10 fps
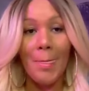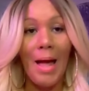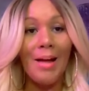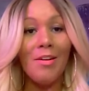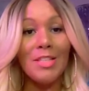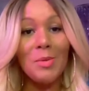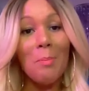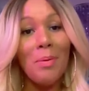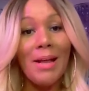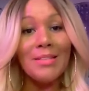I got on
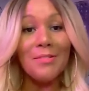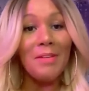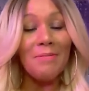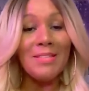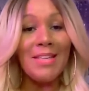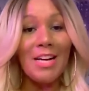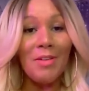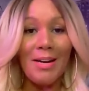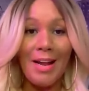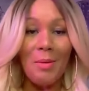sweatpants and fluffy socks
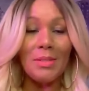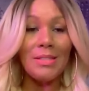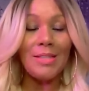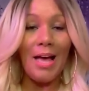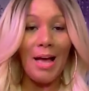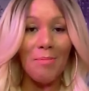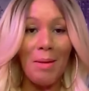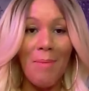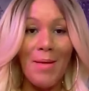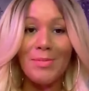right now with this top.
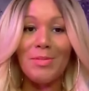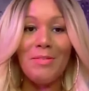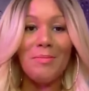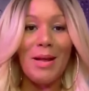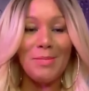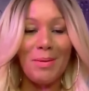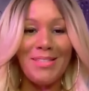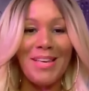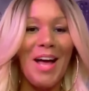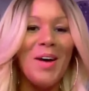My bottoms will never match my
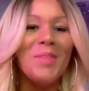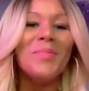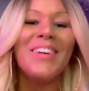top.